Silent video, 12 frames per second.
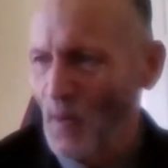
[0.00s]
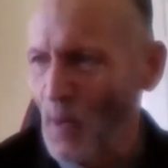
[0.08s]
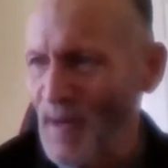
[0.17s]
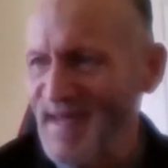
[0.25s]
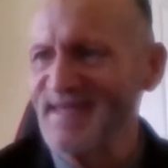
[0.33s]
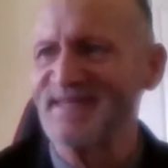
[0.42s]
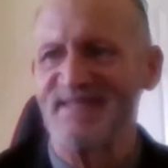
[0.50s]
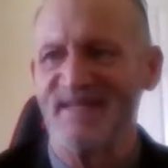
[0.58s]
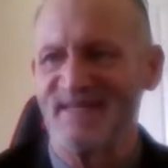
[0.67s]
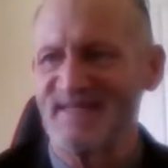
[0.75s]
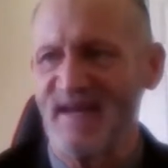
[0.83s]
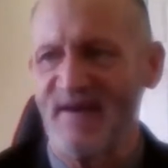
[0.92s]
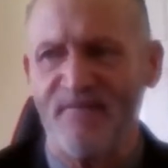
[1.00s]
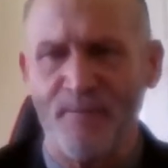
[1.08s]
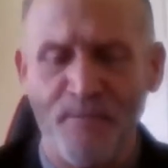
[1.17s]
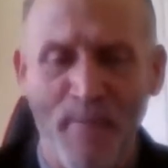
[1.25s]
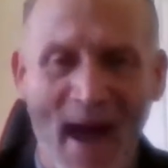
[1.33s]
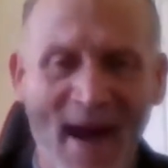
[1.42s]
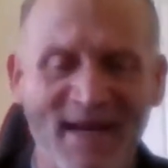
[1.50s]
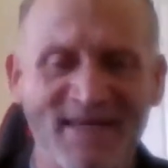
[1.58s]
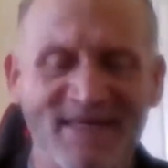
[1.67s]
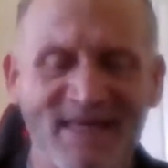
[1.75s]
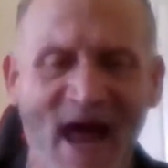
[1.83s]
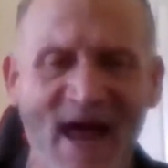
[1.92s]
or instance of
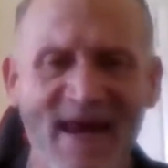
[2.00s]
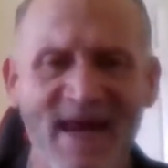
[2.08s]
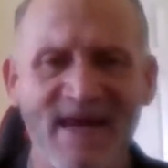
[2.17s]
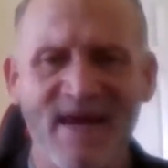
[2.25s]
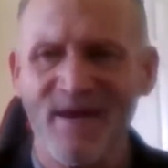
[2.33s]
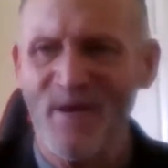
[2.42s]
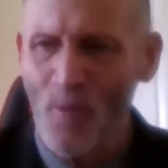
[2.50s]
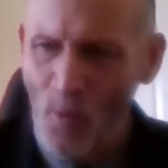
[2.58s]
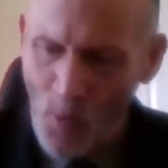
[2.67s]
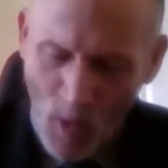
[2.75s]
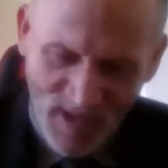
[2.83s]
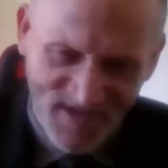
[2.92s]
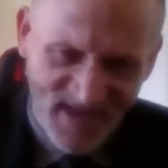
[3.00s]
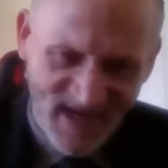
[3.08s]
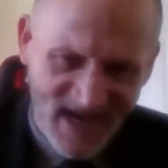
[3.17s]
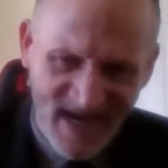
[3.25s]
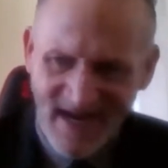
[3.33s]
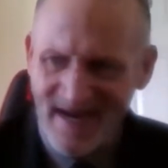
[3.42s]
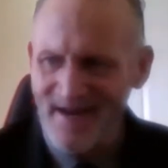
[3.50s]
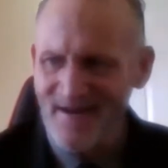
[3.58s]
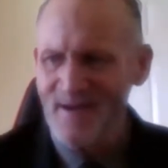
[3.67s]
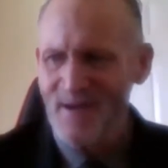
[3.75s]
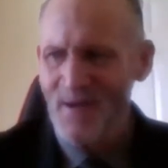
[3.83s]
backsliding, worsening,